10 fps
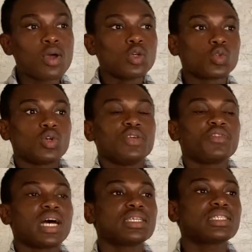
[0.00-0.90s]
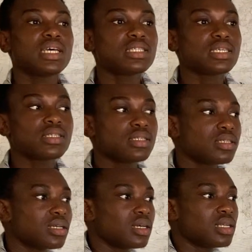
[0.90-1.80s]
So if you are stating
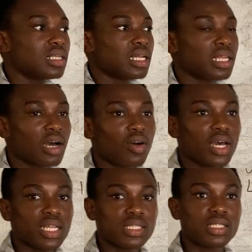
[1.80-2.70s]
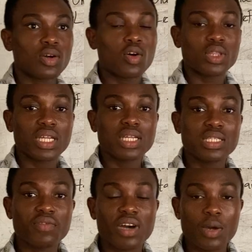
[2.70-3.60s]
the null and
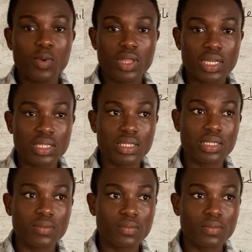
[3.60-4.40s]
alternative hypothesis,